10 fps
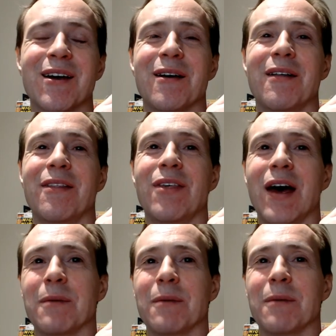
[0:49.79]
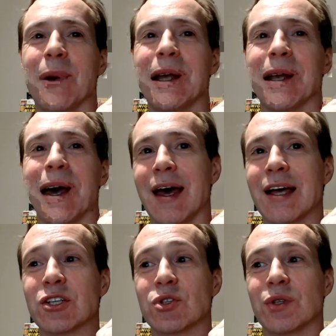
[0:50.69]
that might
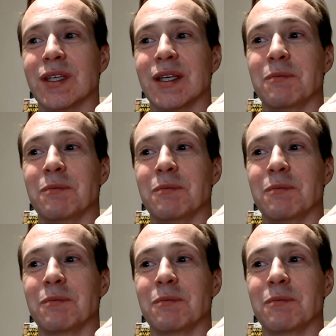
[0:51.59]
actually